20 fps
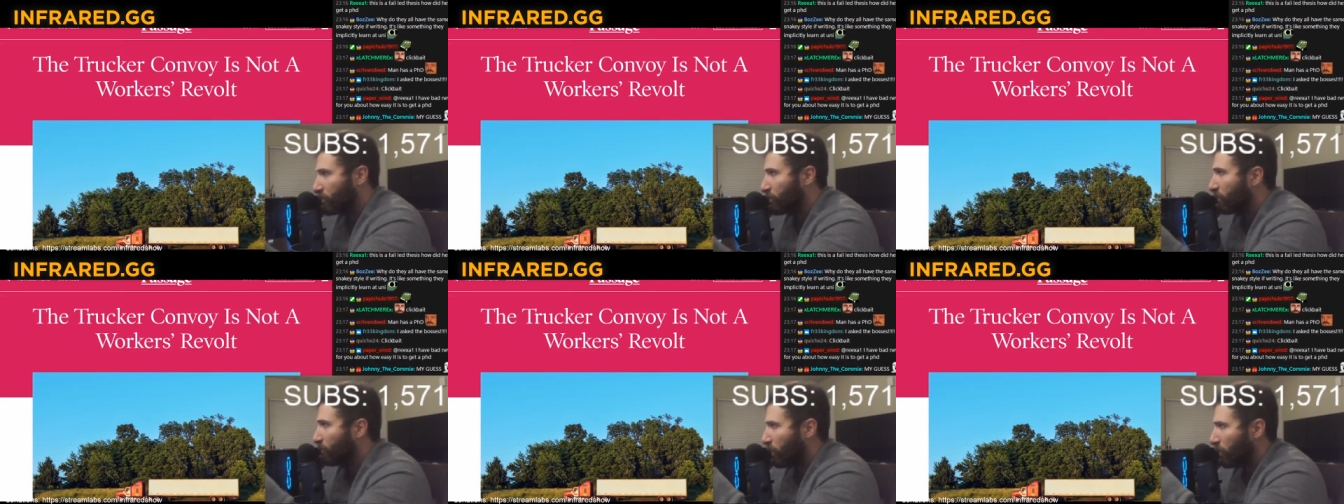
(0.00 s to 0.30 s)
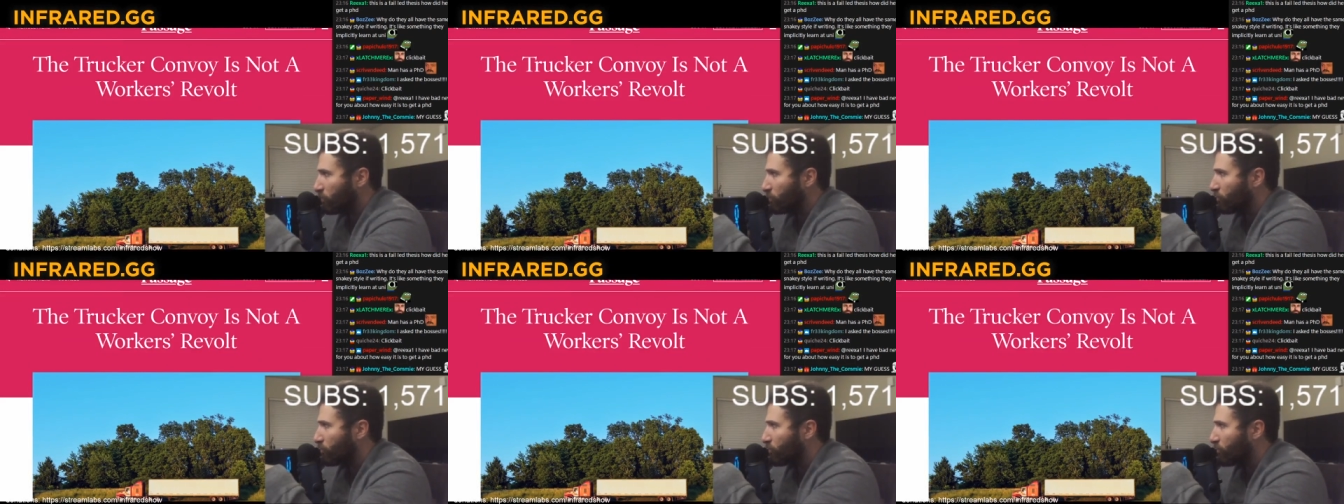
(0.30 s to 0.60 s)
The
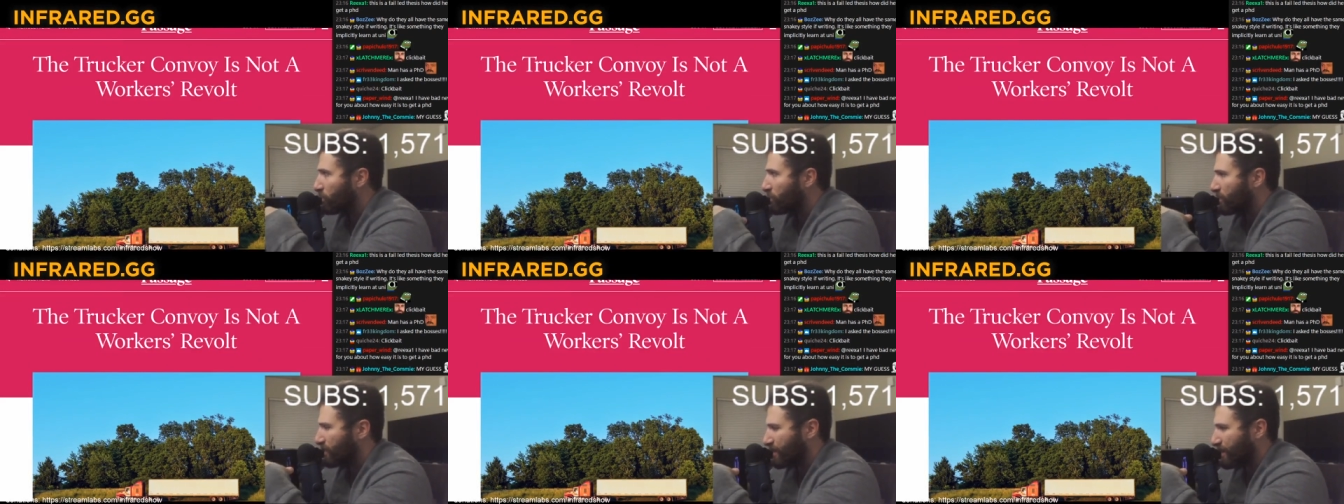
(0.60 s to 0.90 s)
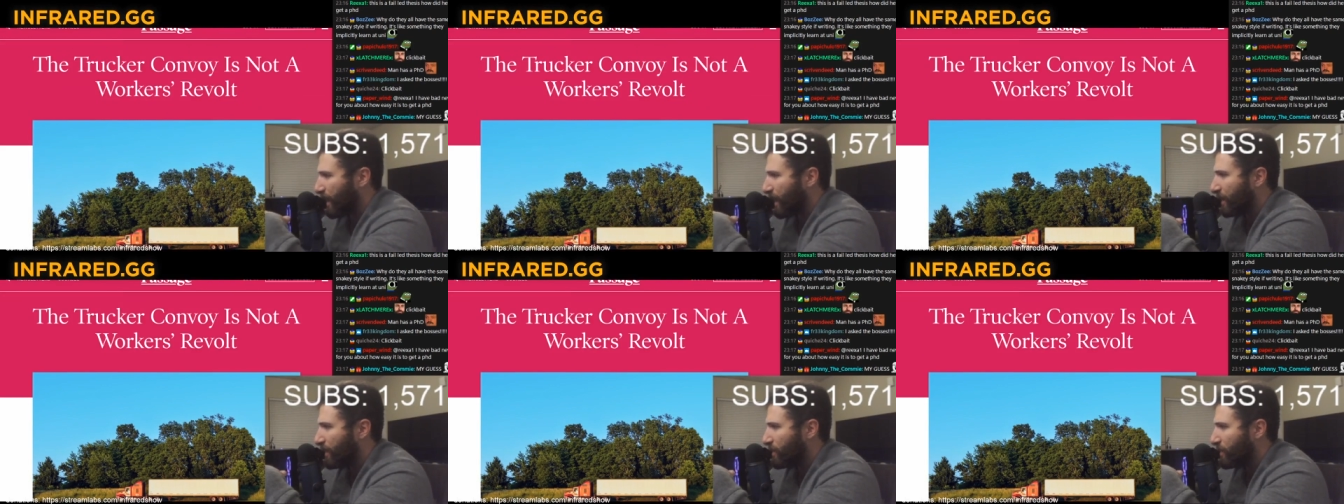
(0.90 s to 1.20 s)
most you could
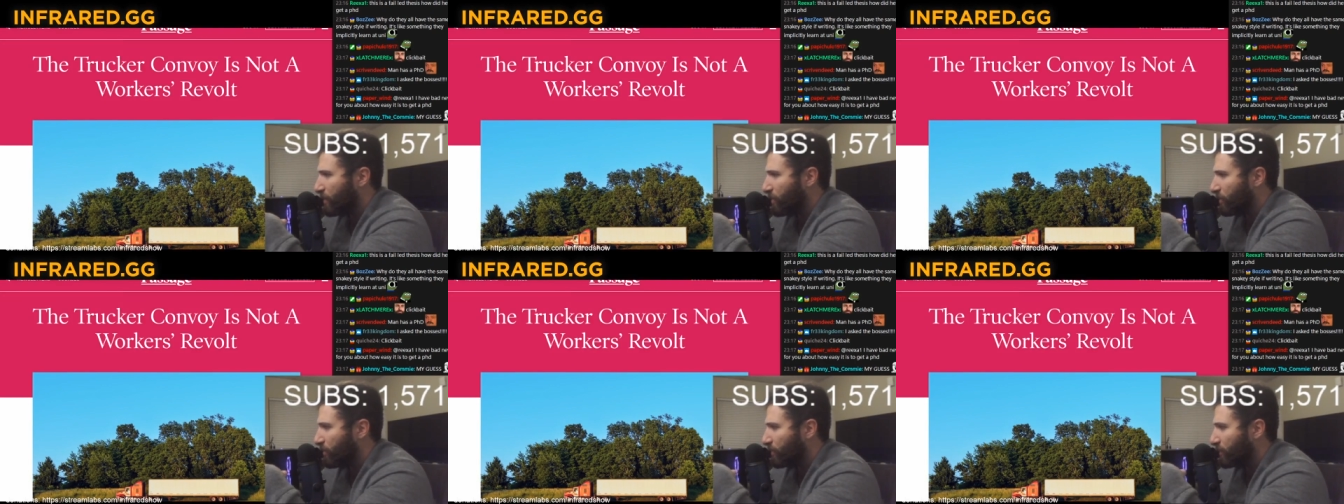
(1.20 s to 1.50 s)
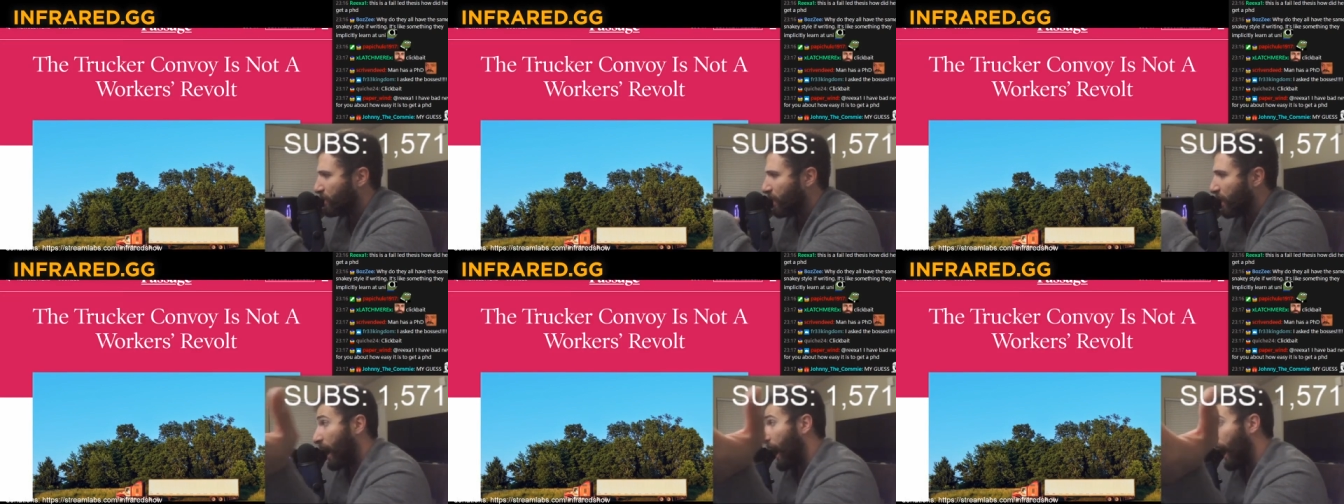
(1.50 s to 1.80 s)
say here is
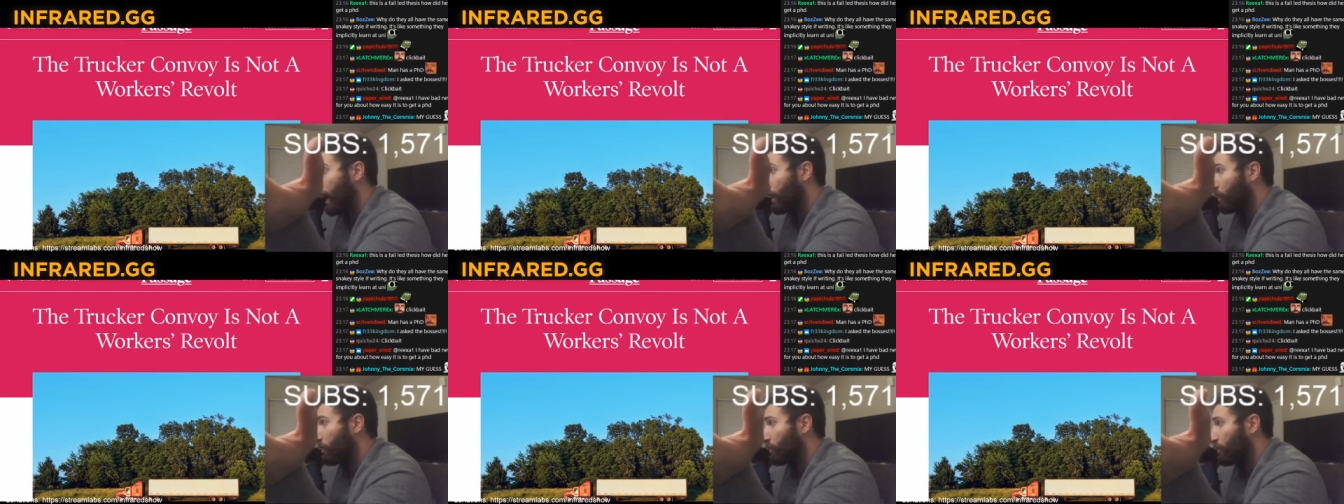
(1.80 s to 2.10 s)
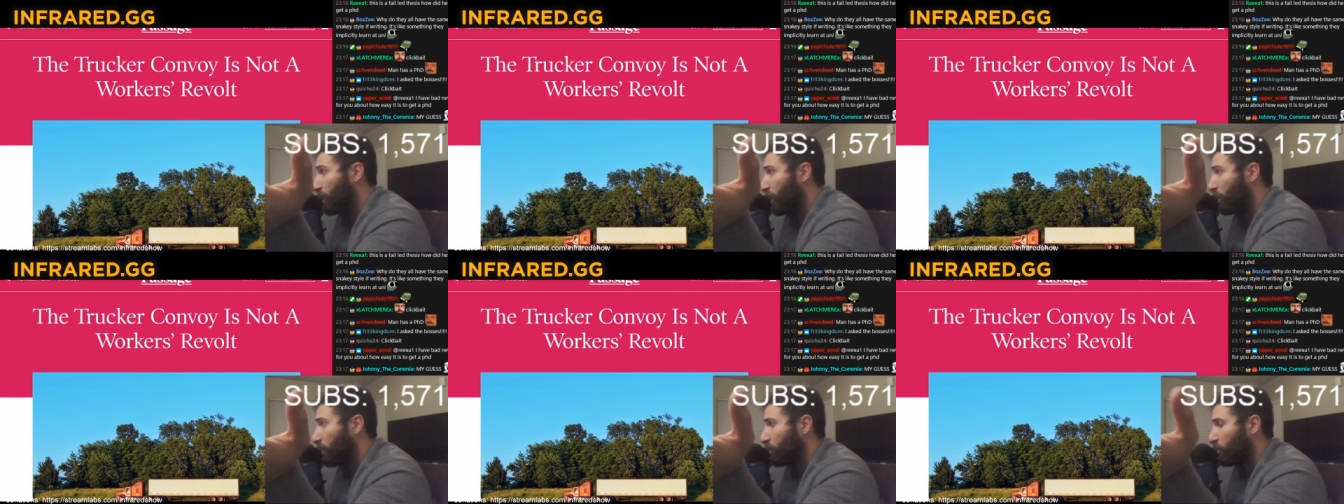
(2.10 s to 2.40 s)
that I don't
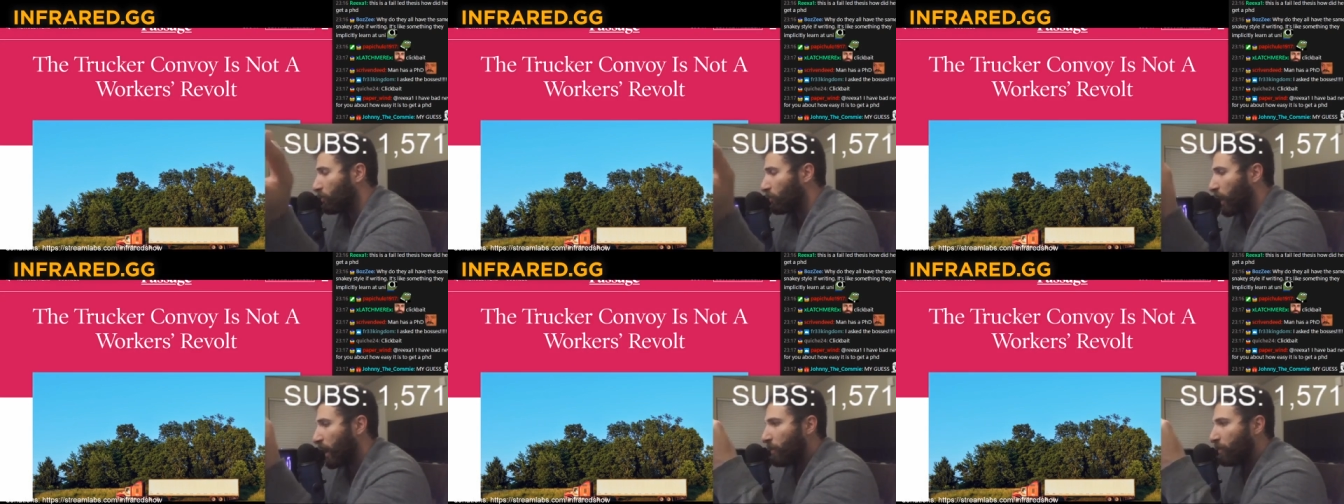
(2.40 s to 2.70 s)
know, right?